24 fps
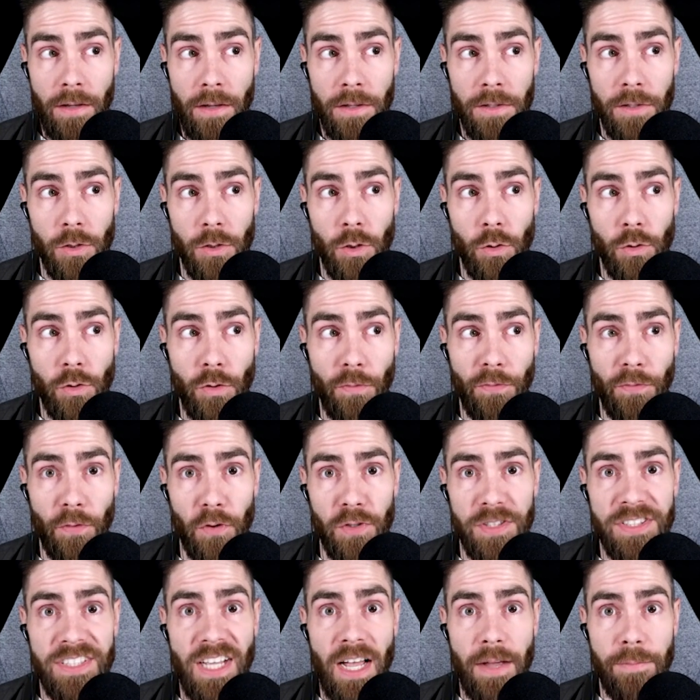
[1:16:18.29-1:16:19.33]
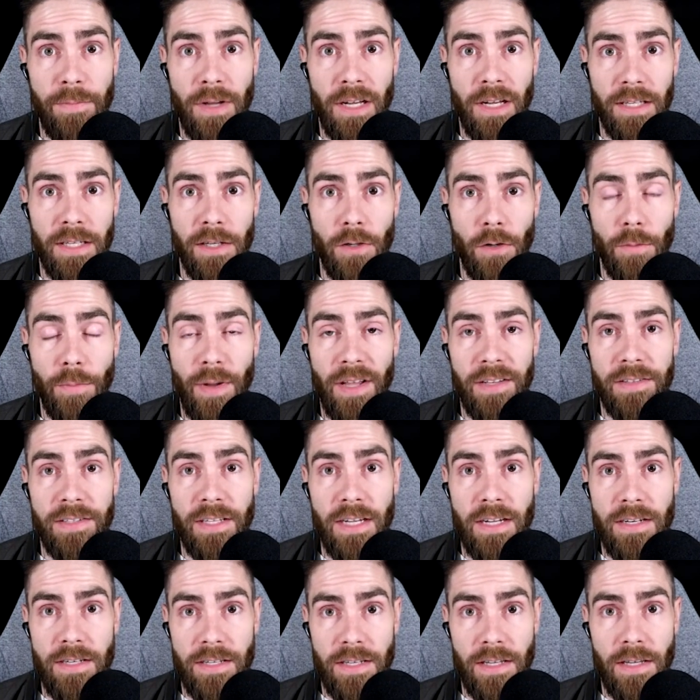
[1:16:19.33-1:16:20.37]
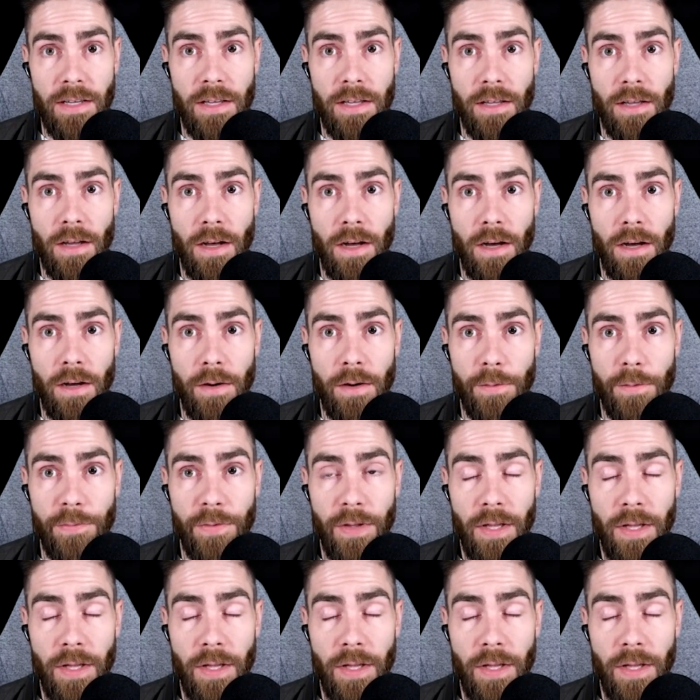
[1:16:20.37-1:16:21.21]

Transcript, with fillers: you know, the first time I hear about the idea of,